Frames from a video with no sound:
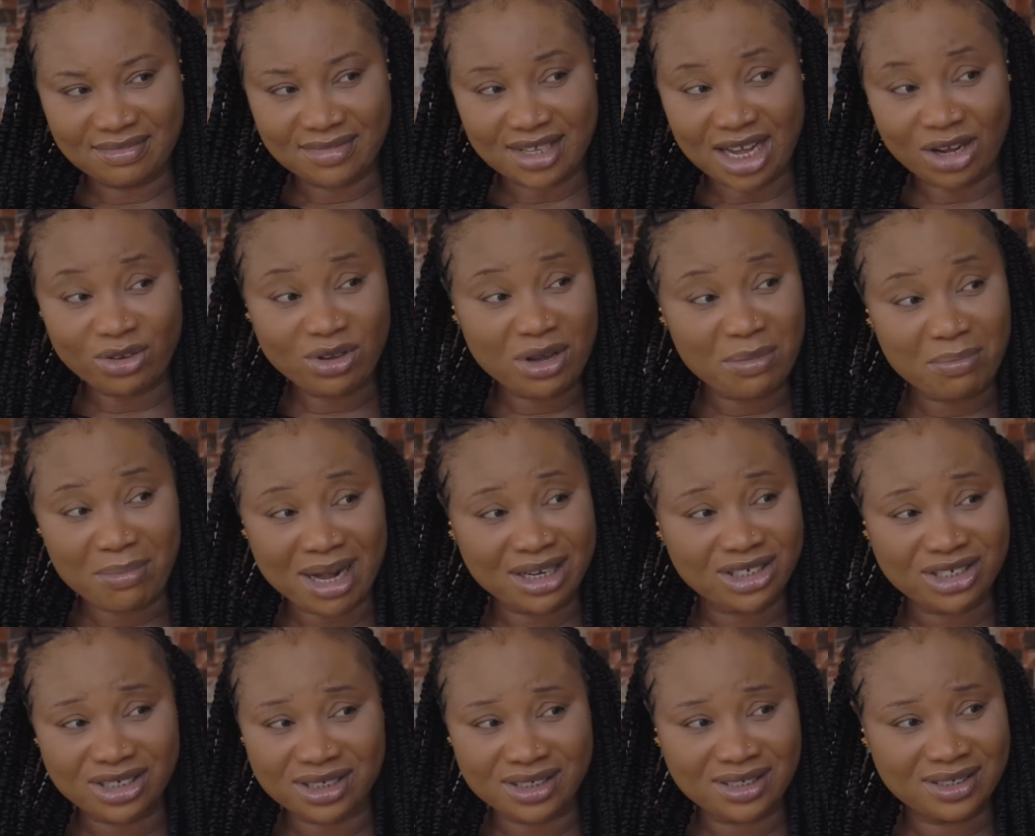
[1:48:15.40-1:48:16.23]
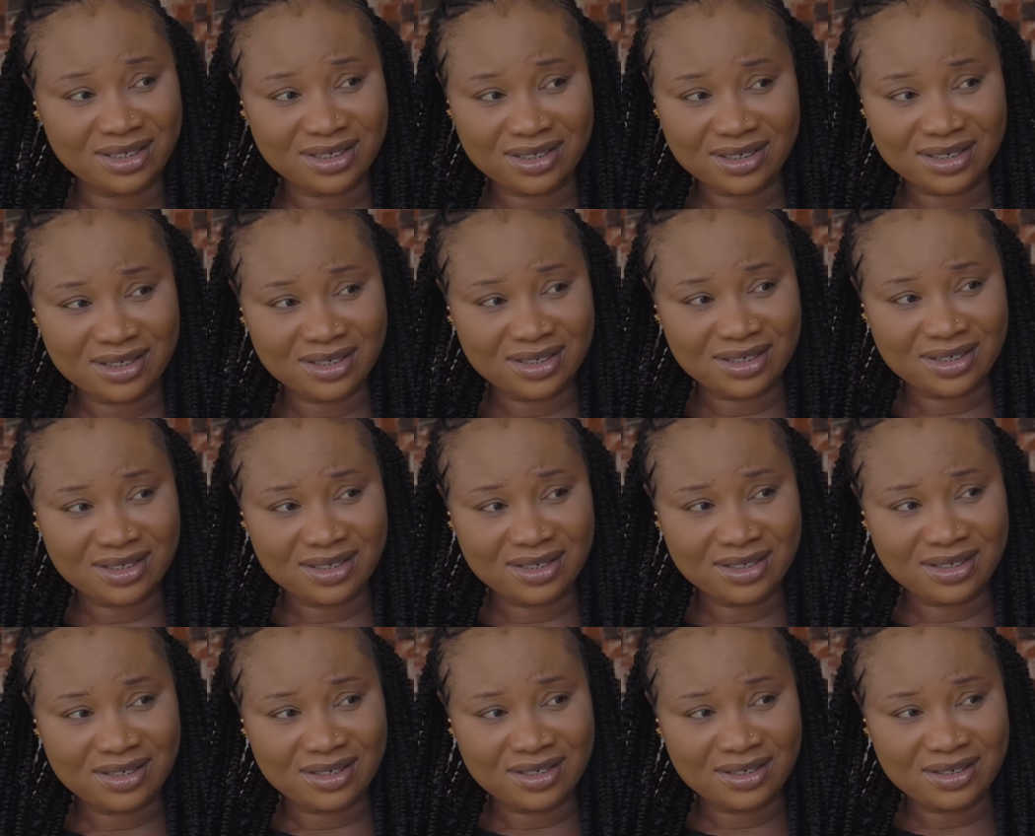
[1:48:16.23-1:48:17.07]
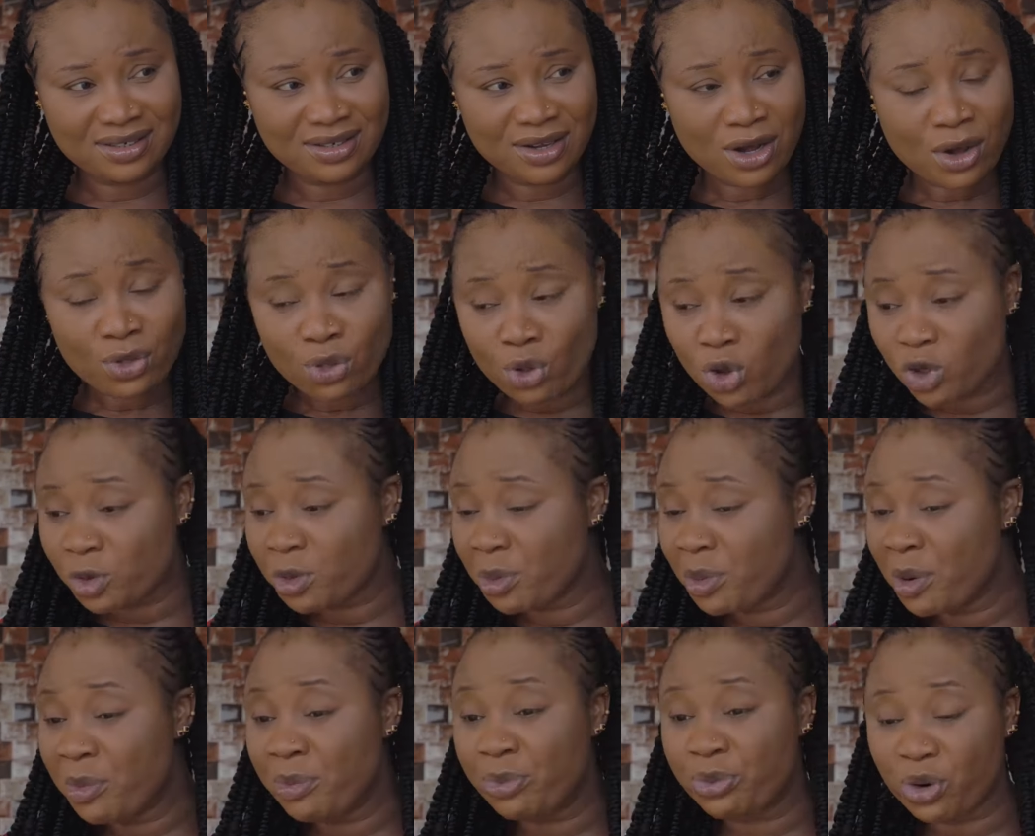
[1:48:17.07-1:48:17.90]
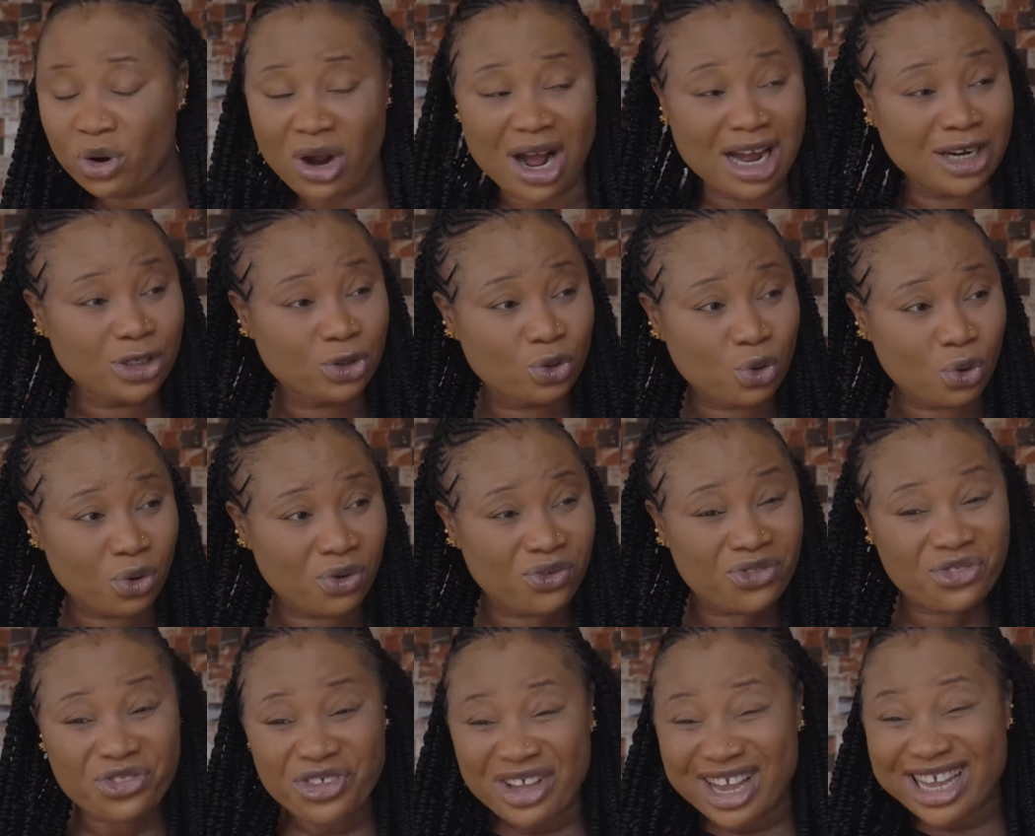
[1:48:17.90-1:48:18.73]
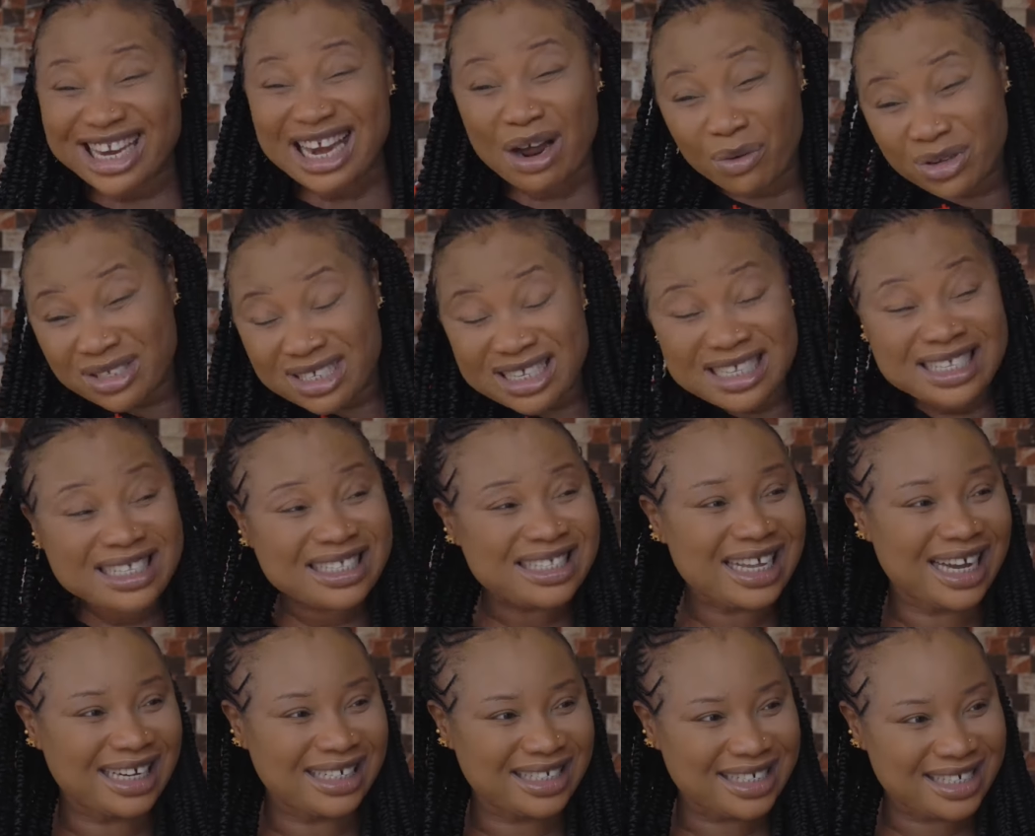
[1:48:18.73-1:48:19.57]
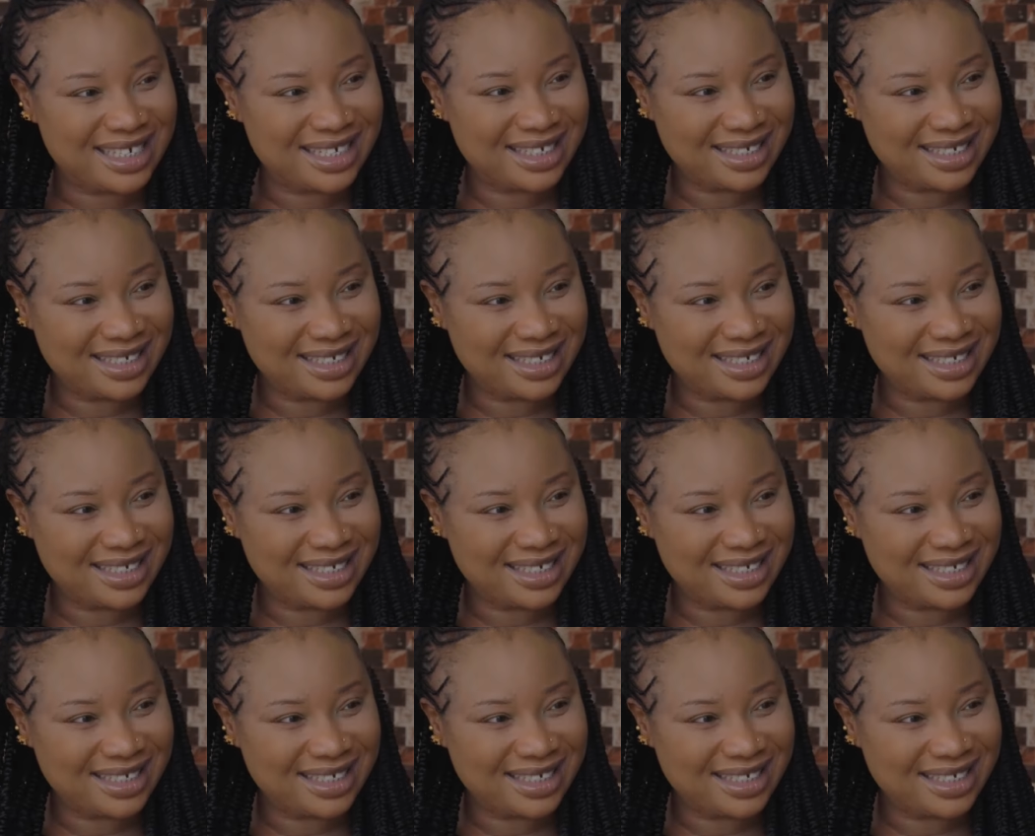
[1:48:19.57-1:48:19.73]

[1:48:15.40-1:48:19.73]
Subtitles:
Can you imagine? Those people broke our door thinking I was inside.